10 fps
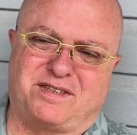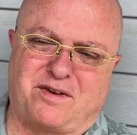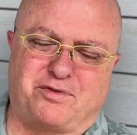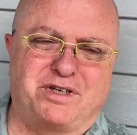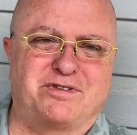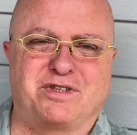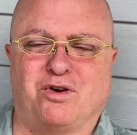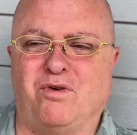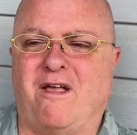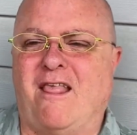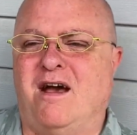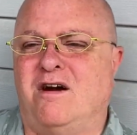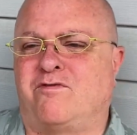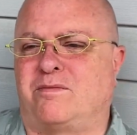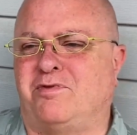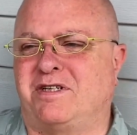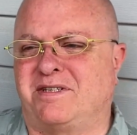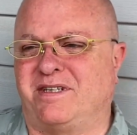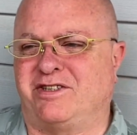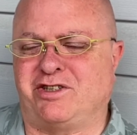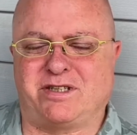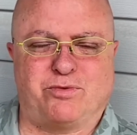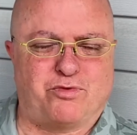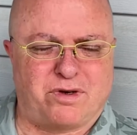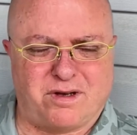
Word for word: several years ago for books that just uh,